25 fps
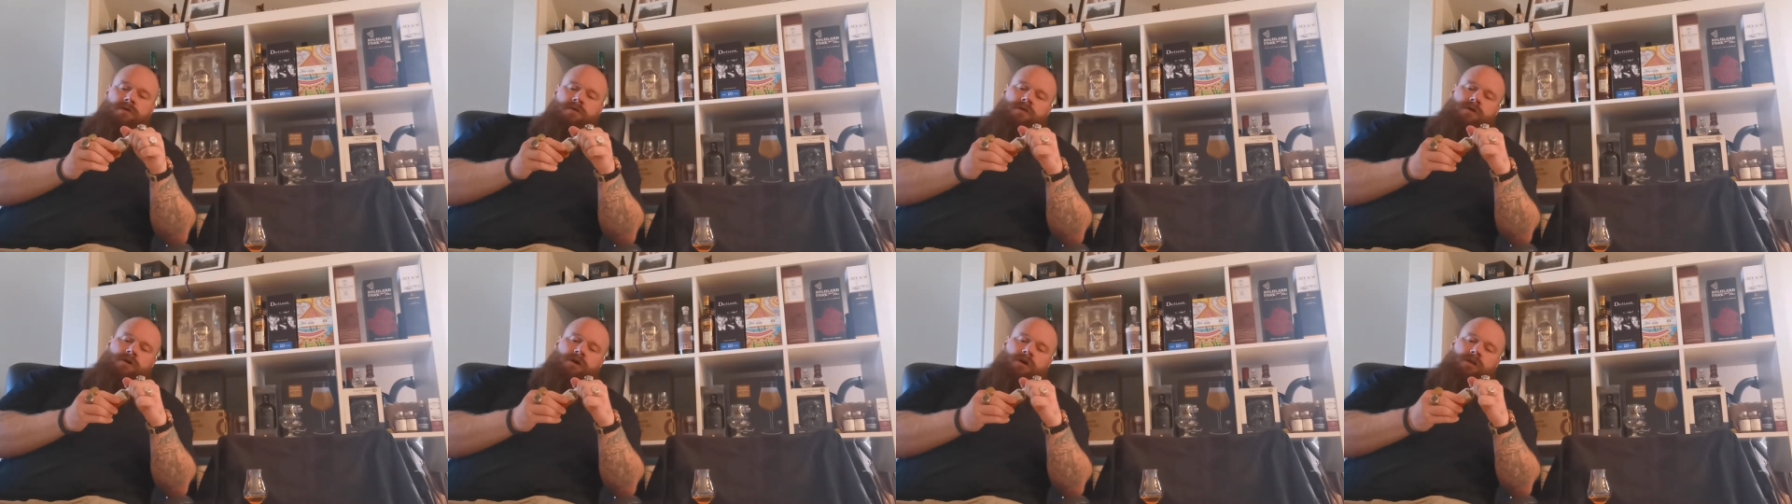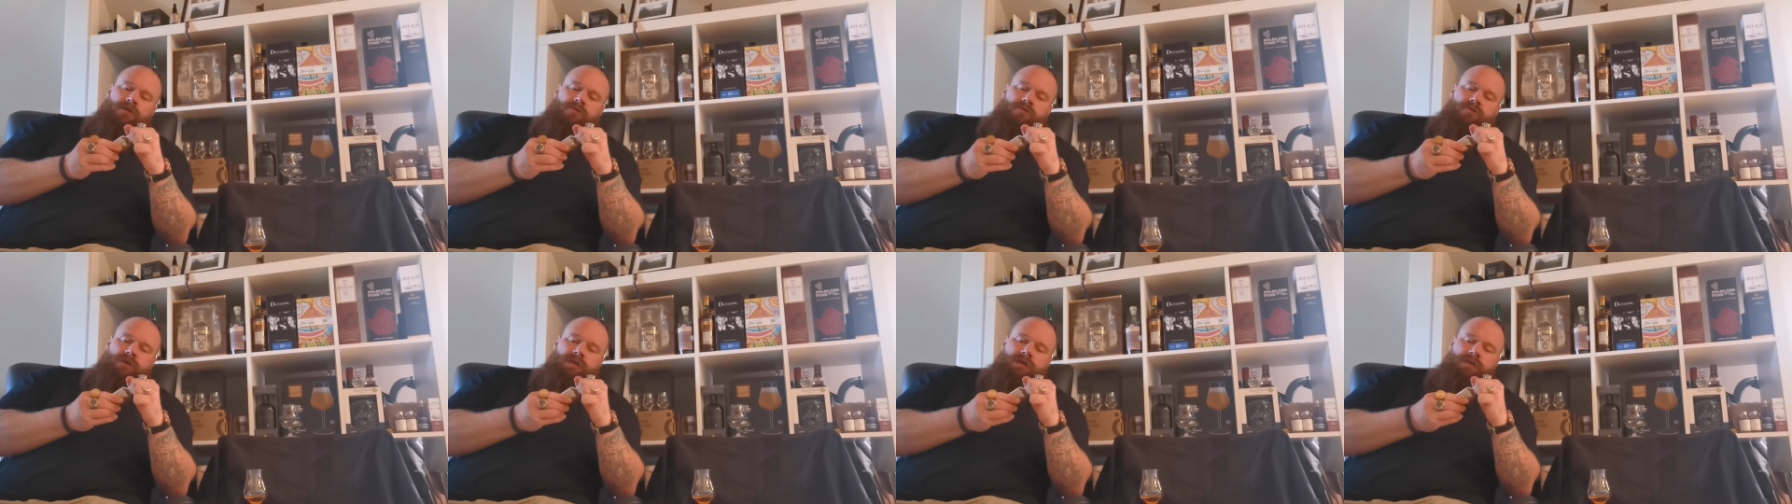
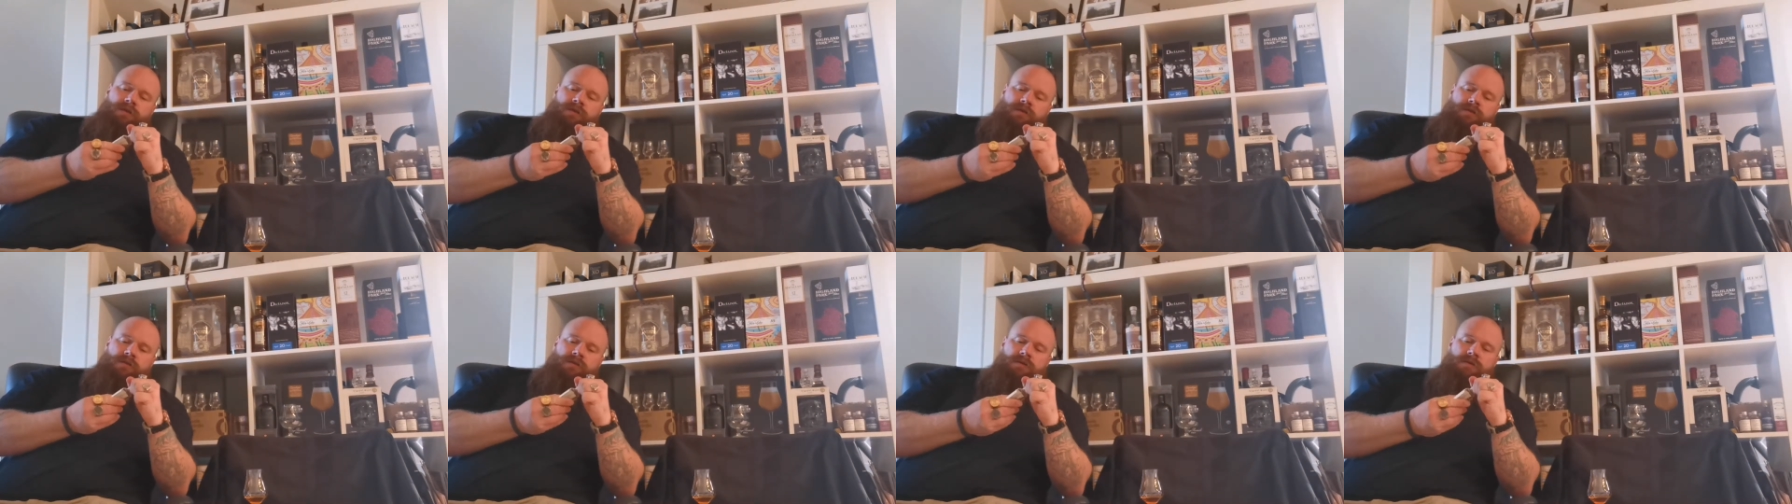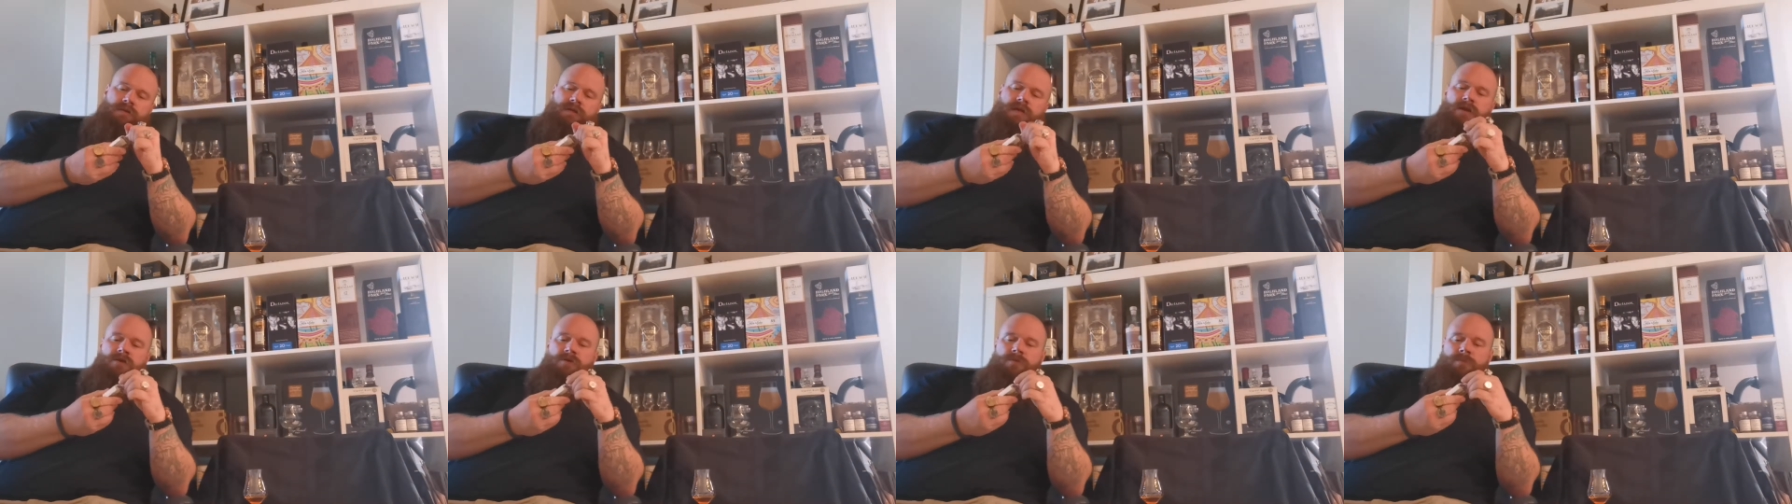coloring
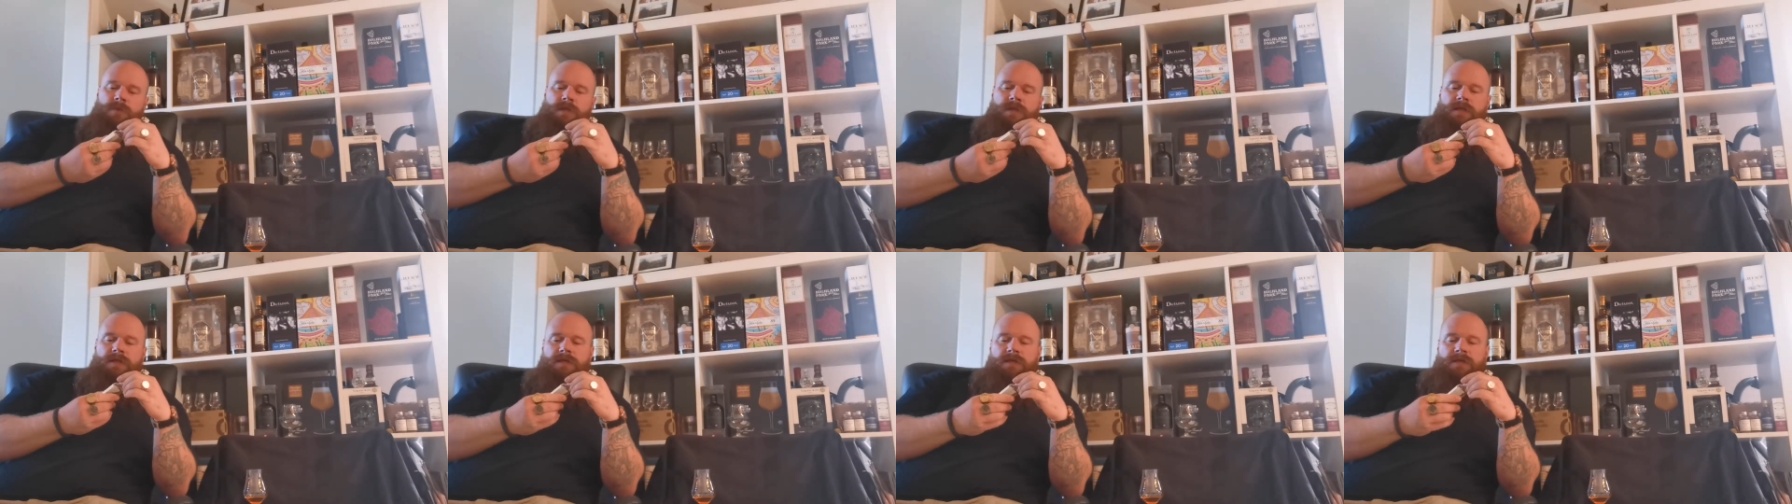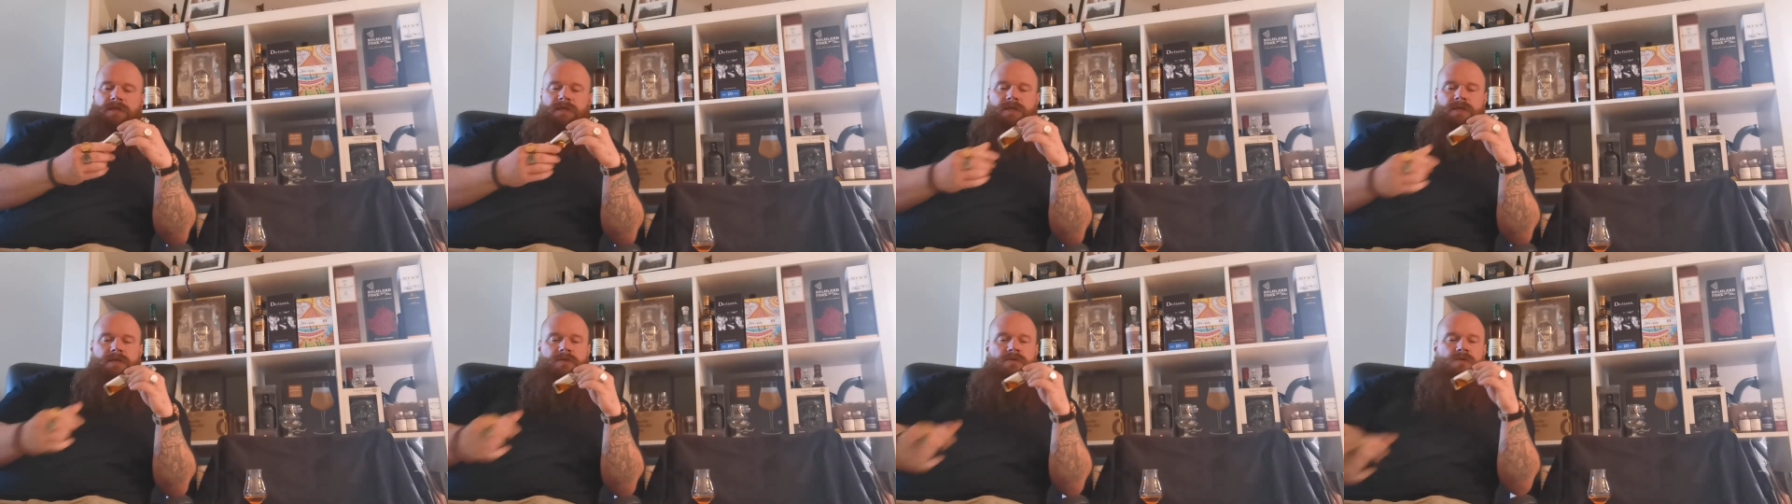caramel in it,